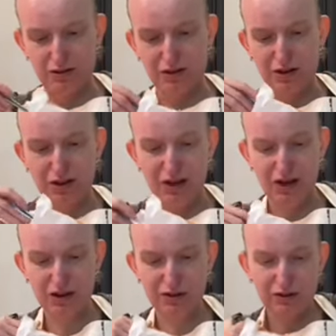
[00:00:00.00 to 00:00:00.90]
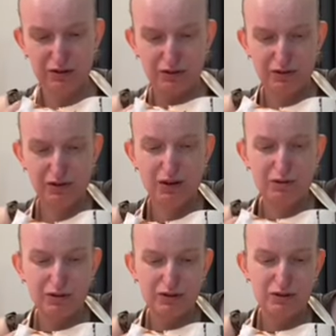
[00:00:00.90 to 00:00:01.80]
Again, in
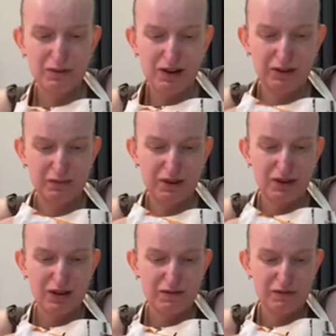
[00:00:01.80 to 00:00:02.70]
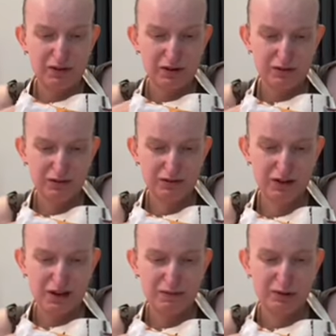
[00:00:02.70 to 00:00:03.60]
order to make them even
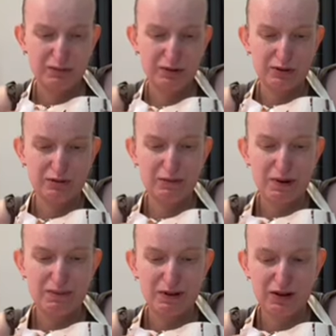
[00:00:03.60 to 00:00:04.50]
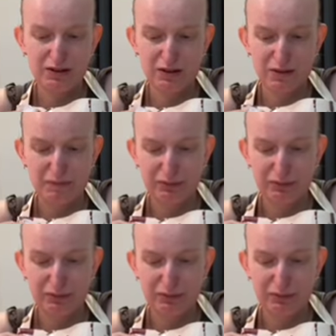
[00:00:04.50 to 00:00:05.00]
tablespoons, remember to